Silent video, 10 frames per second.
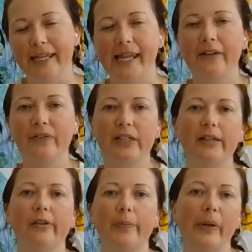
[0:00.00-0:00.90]
I'd love to
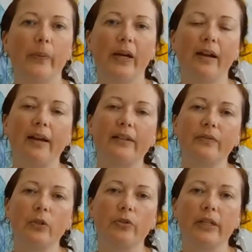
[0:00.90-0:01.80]
hear about what kind of
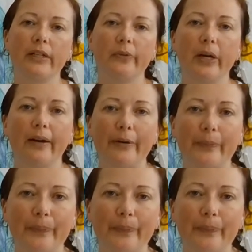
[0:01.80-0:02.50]
tree you are.